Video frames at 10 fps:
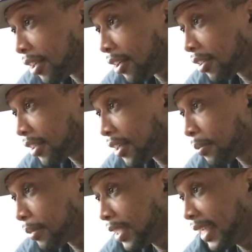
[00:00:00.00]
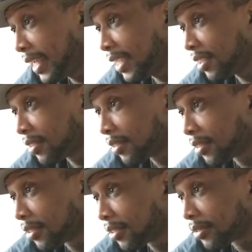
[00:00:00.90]
All gonna be heat.
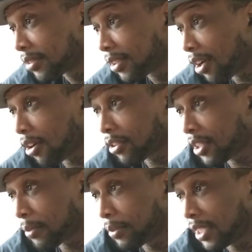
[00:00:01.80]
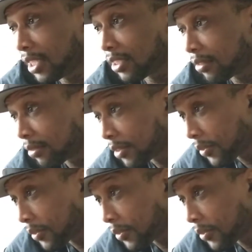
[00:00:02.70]
All gonna be heat.